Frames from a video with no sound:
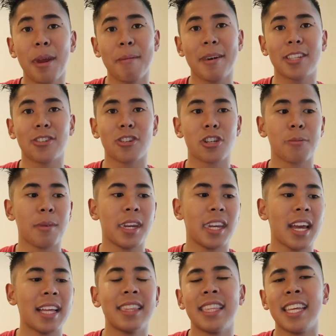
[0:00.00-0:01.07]
me on my social
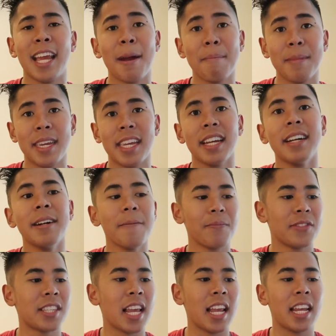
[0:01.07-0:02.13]
media and DM me
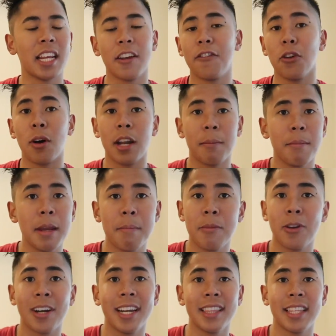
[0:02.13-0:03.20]
saying if you want to meet
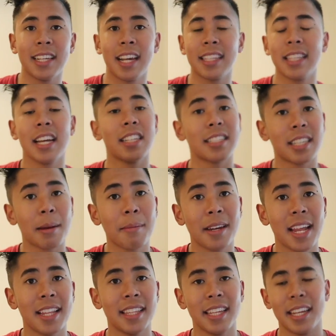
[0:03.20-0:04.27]
me or anything like that, just send
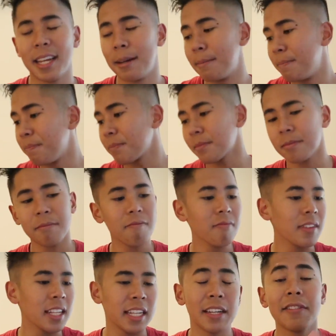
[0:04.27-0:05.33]
me that DM.
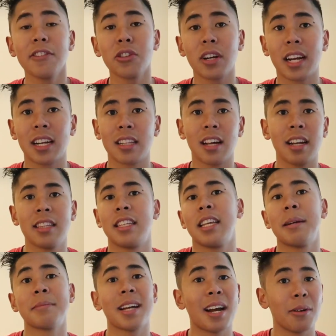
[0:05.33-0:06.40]
Even though I get a lot of
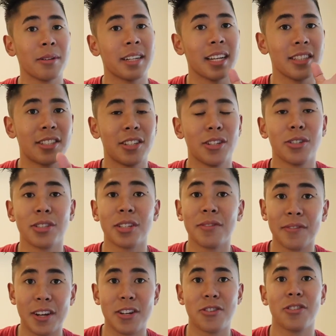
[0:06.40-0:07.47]
DMs, I will get to yours
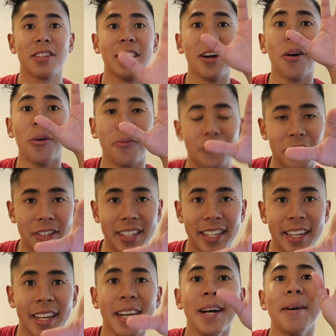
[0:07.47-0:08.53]
eventually,
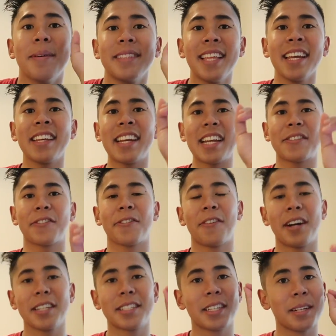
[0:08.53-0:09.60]
hopefully. But thank you guys for
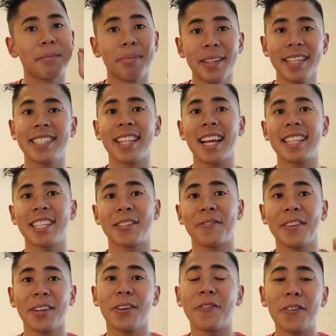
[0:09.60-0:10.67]
watching. Please like this
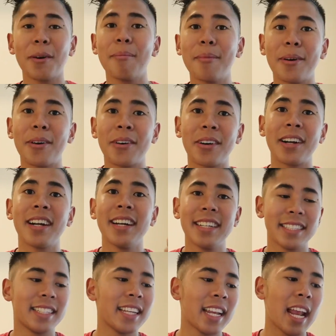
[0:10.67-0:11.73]
video for more
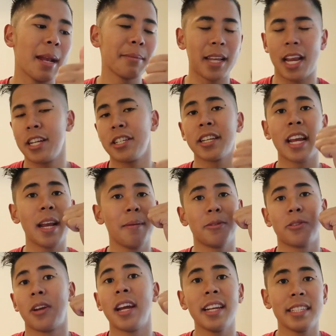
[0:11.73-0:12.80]
SEA Games, Asian
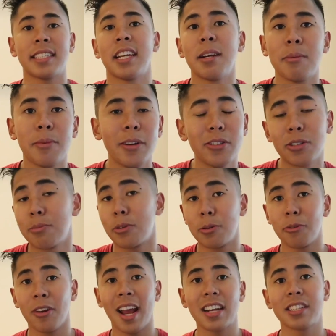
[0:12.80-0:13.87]
Games, or any ceremonies or more
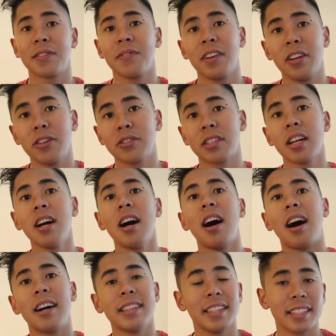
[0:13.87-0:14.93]
reaction videos
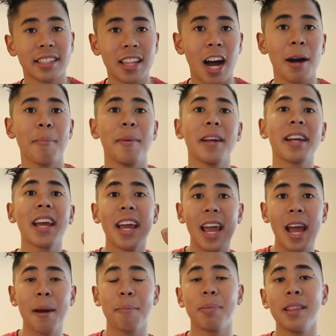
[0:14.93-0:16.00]
on this topic.
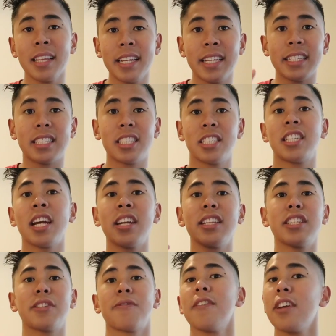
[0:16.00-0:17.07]
And please share
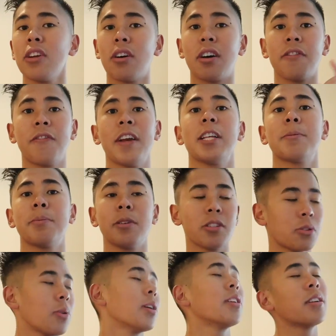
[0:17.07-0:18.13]
this video on
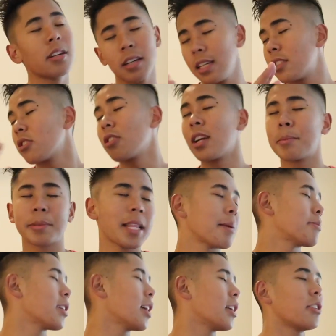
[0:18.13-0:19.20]
Facebook, Twitter, Instagram,
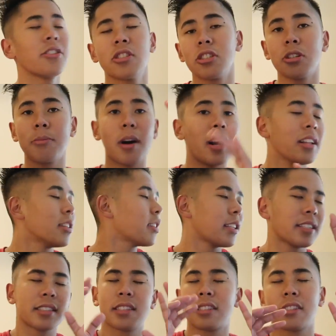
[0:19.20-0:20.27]
Snapchat, YouTube, all of
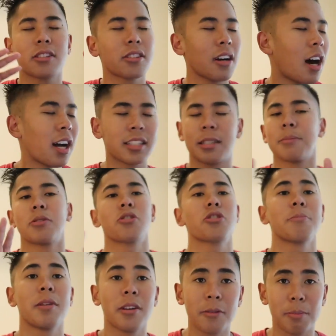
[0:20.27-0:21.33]
these awesome
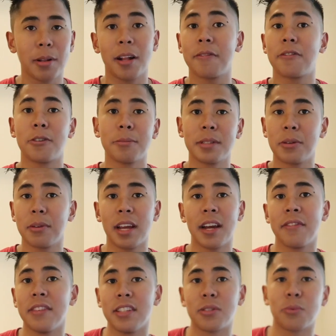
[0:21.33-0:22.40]
social media platforms that we
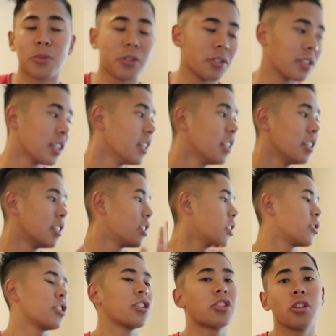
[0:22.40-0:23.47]
have in this world.
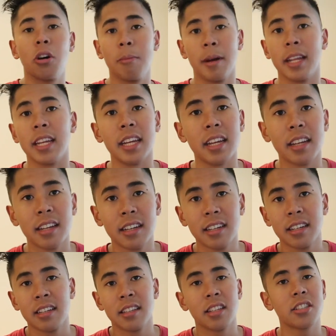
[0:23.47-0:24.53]
There's just so many.
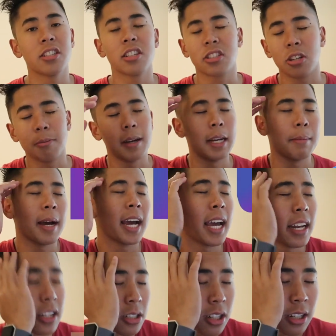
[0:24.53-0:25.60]
There's just so many. My
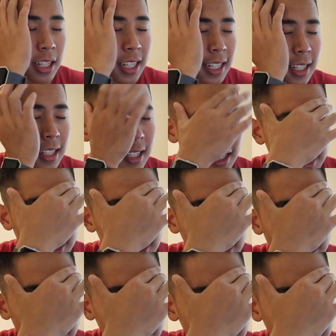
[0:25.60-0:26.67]
head is hurting.
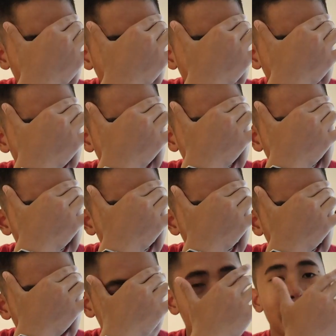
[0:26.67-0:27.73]
Like,
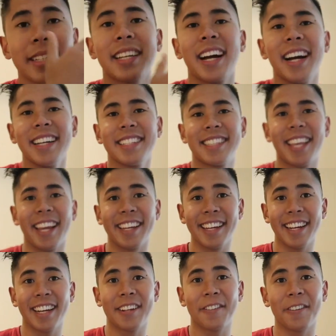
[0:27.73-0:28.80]
but guys, thank
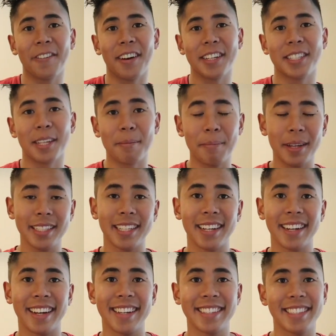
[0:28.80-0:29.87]
you guys for watching. Peace
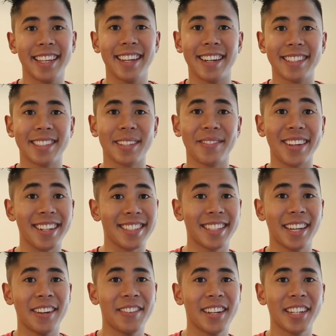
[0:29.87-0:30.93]
out, guys. Stay awesome, and I'll
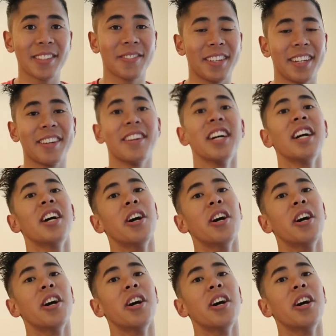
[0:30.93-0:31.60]
see you in my next video.